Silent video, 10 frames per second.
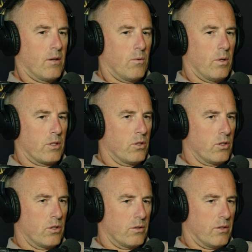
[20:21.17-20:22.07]
Well,
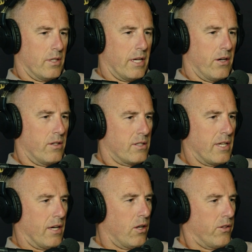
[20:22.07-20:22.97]
you hear it
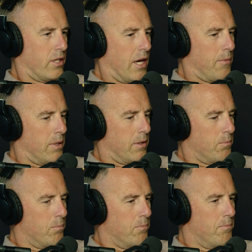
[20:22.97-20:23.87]
said all the time, and
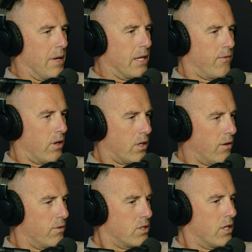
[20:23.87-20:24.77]
in many of our
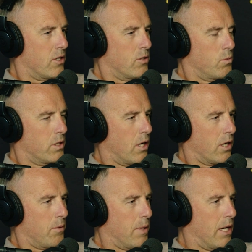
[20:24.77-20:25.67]
conversations, we
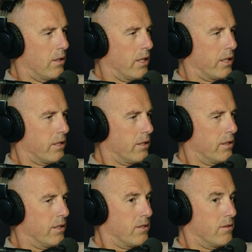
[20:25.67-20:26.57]
talk about like
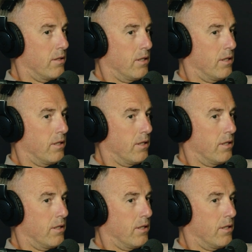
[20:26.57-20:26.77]
it's